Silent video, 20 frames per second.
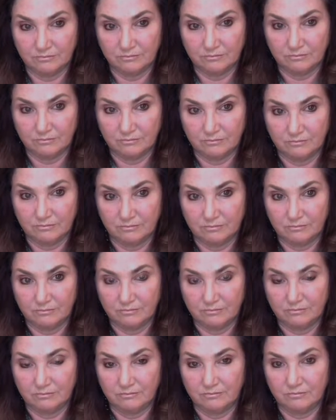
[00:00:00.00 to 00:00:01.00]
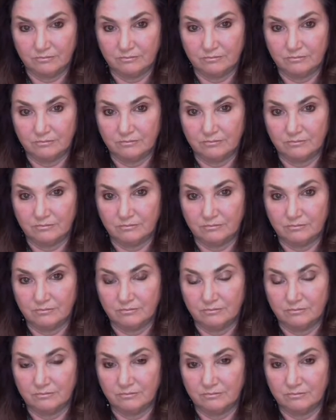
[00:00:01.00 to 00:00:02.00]

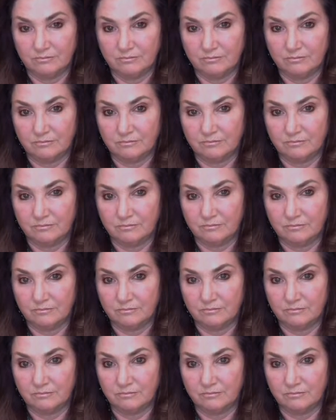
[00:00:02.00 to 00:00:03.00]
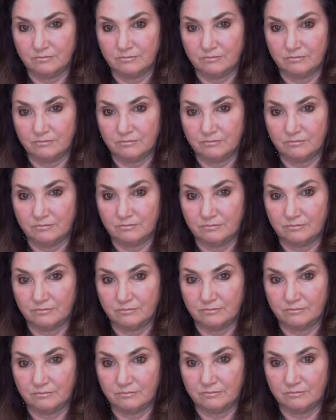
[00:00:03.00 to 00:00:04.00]

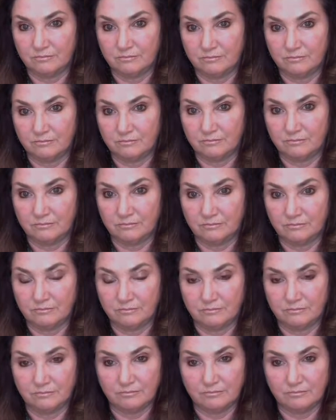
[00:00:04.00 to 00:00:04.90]
This person isn't speaking.